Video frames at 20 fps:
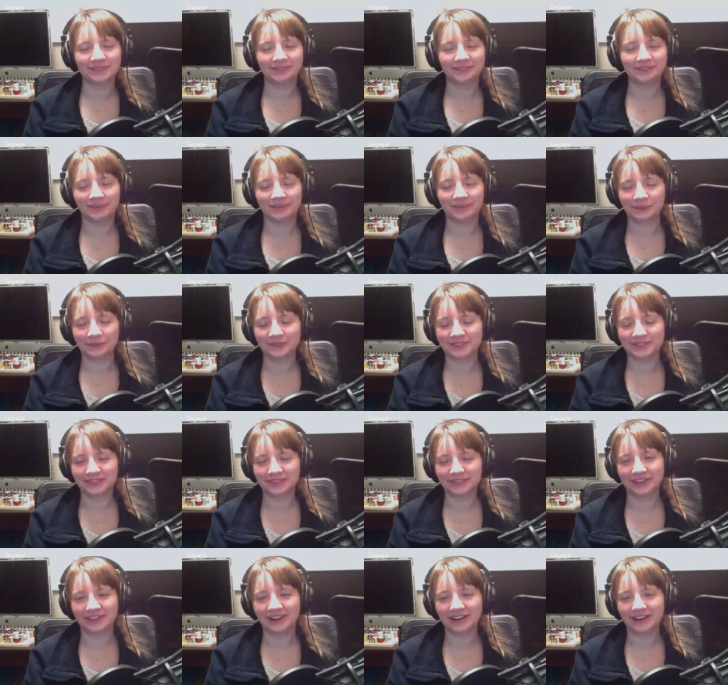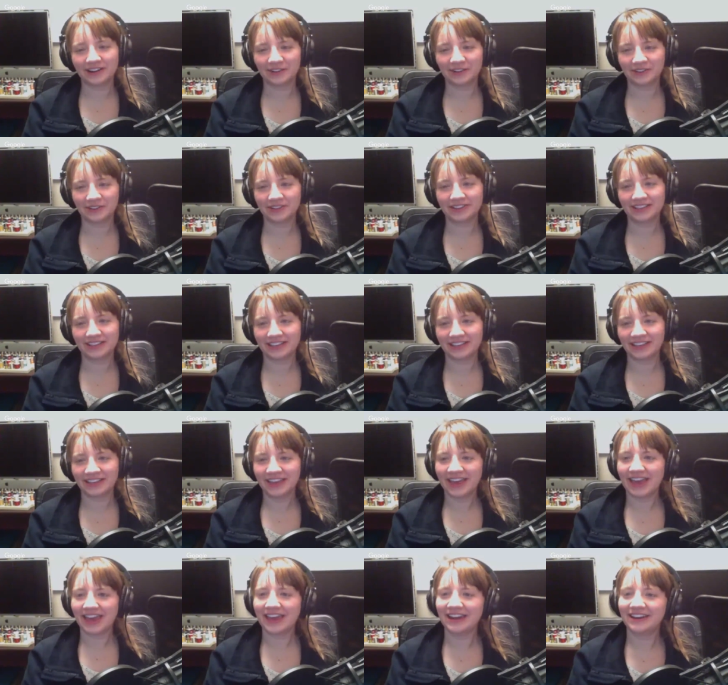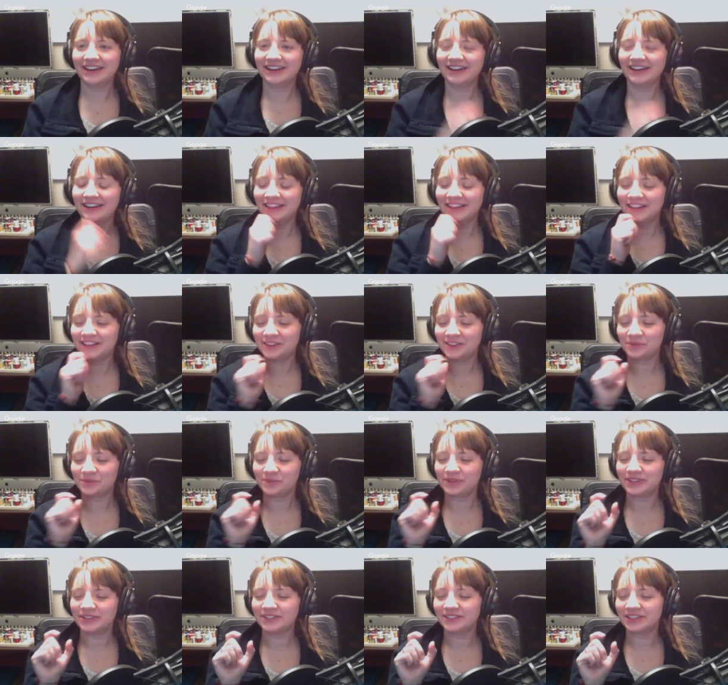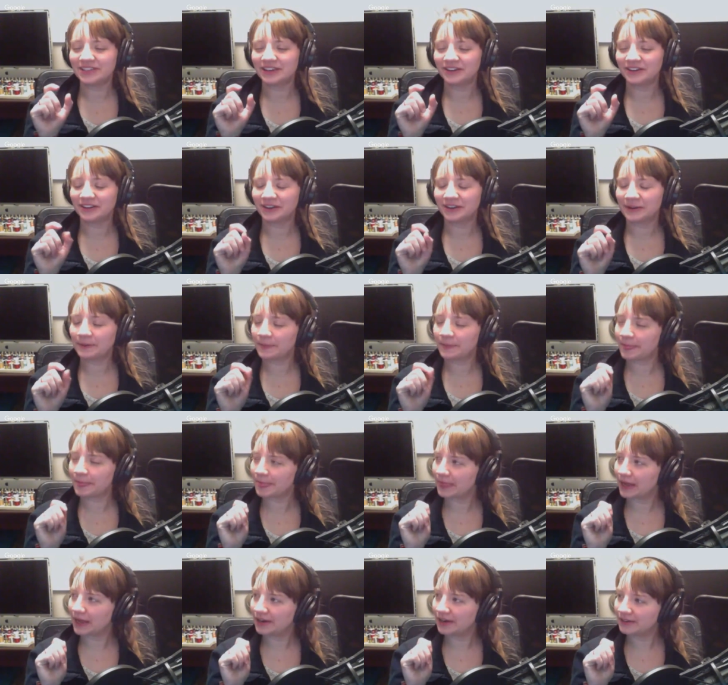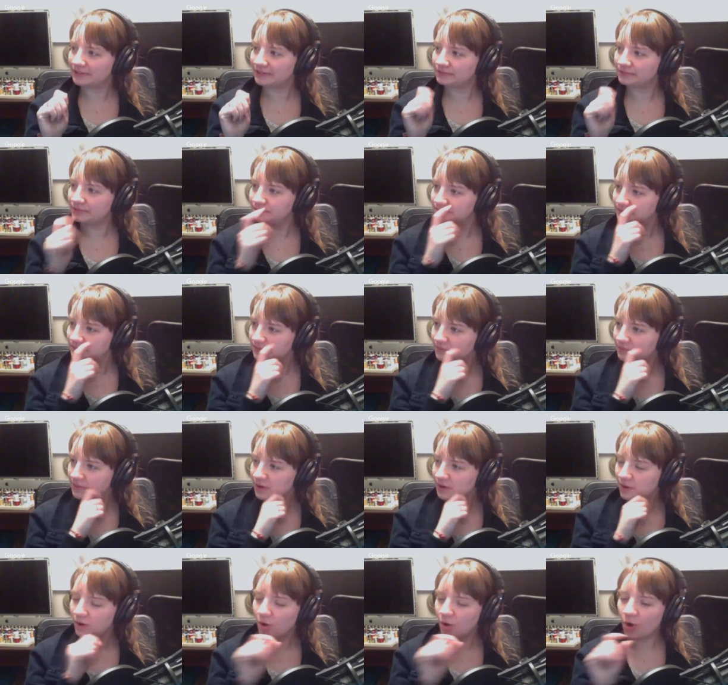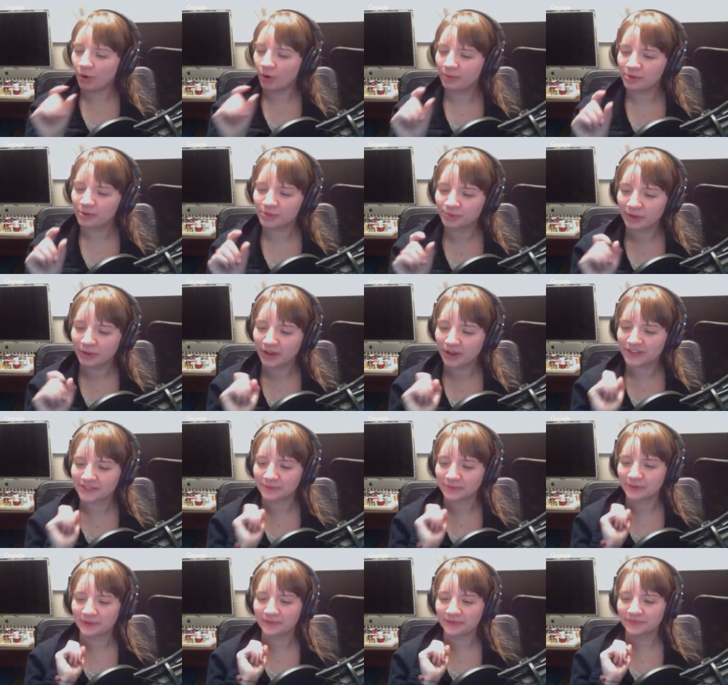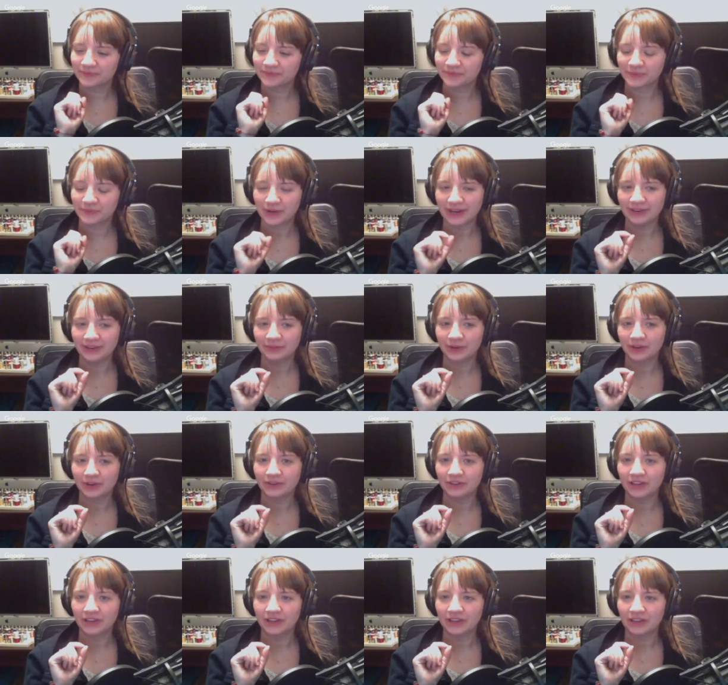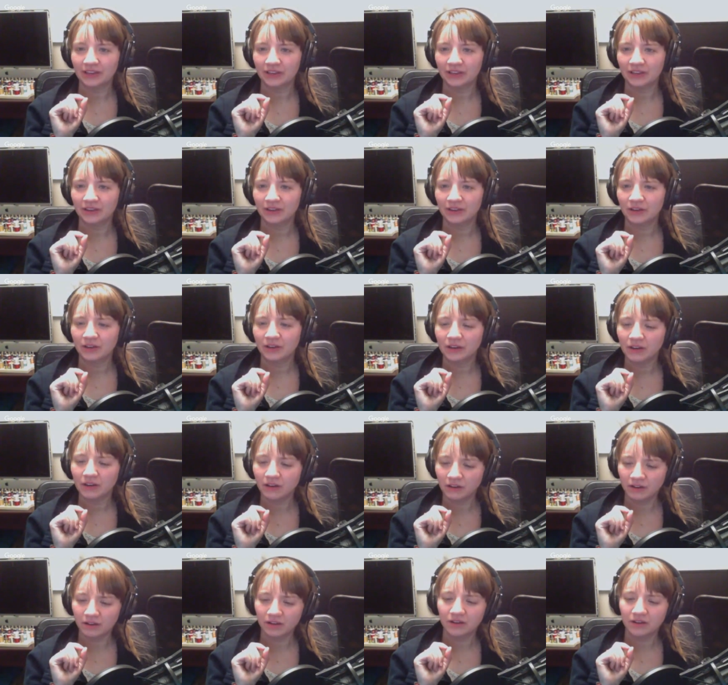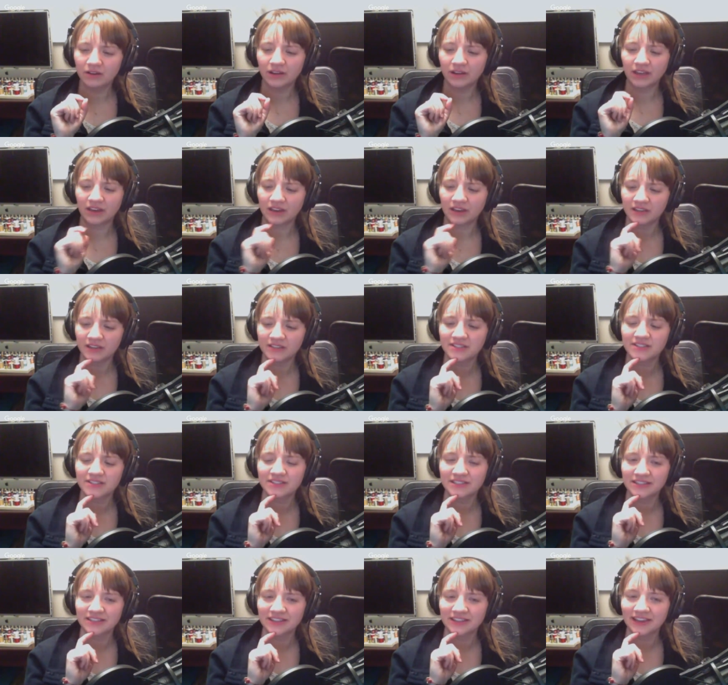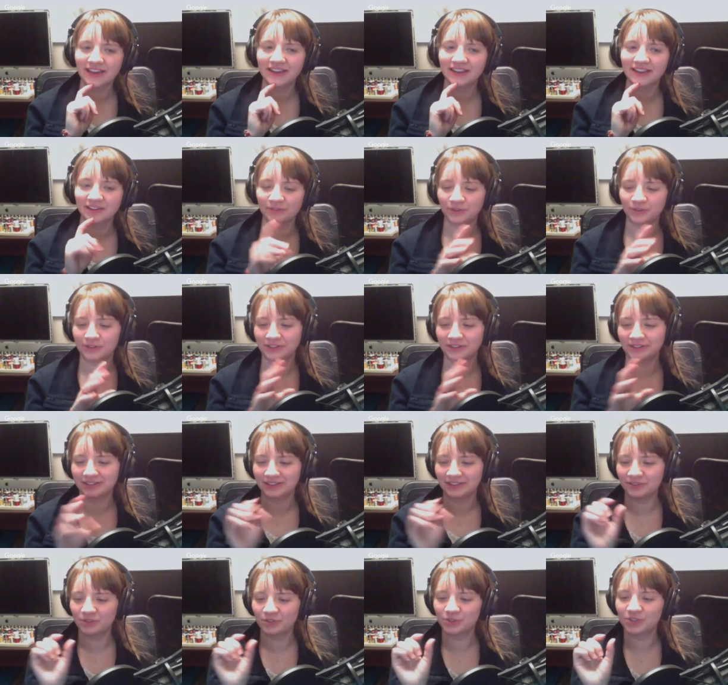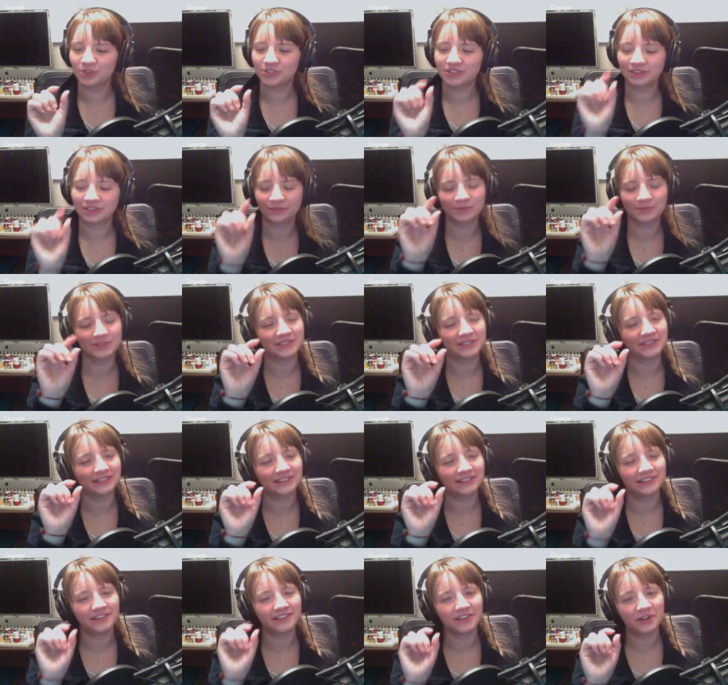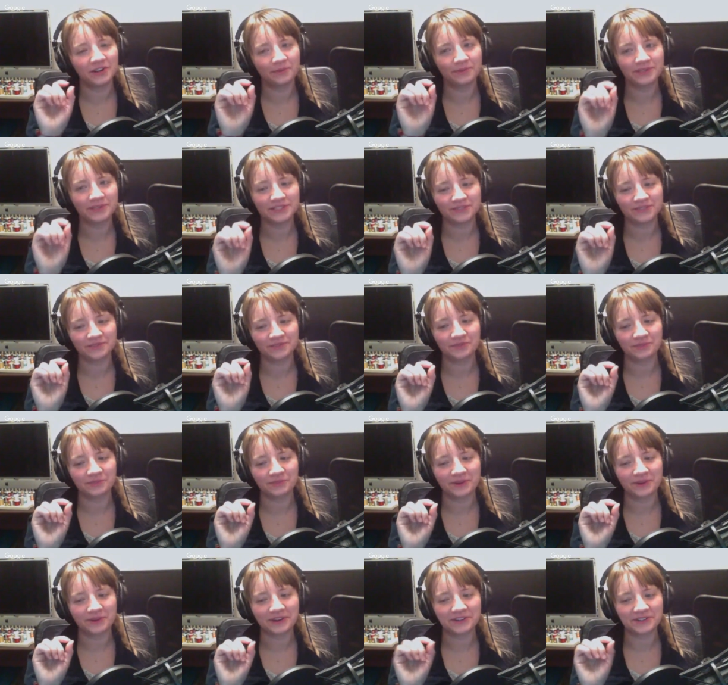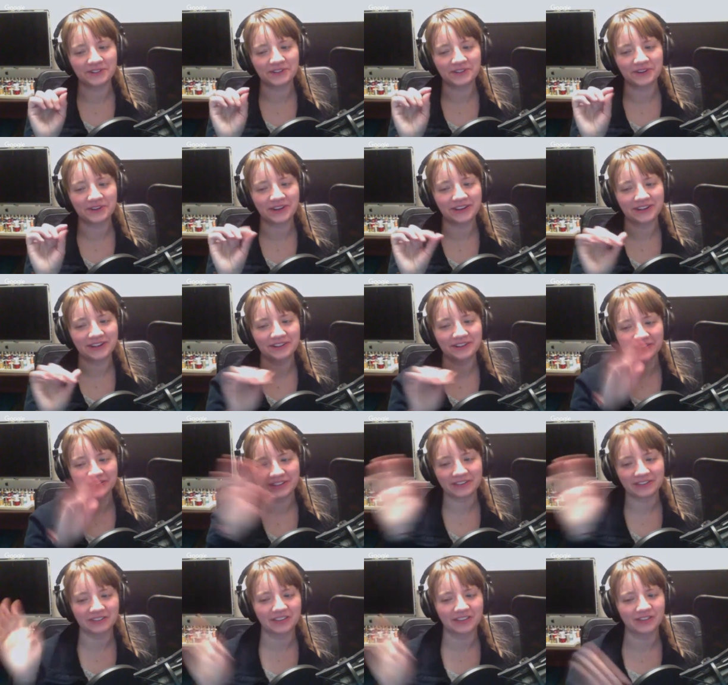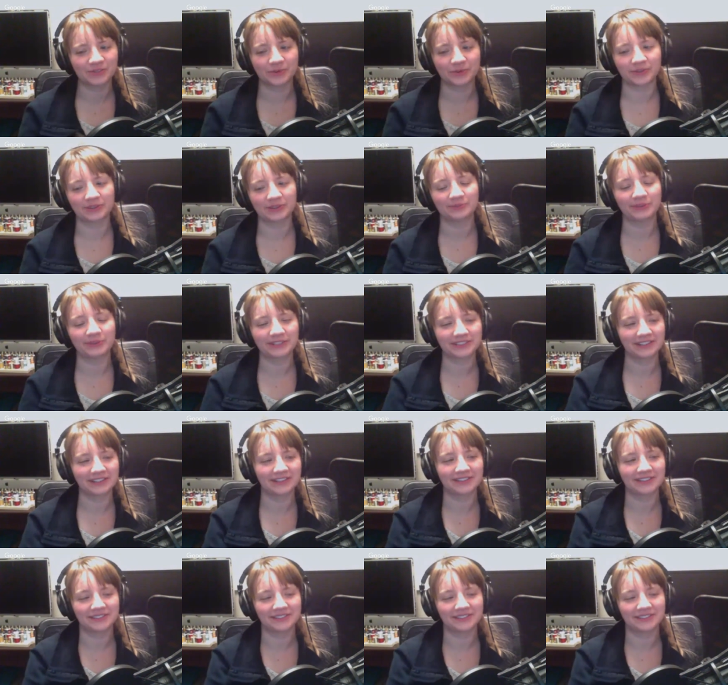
good ones out there, and I like the ones that are almost plausible, right? Where you're like, oh yeah, I could see that. You're missing a little piece of information, right? And you're like, that totally makes sense.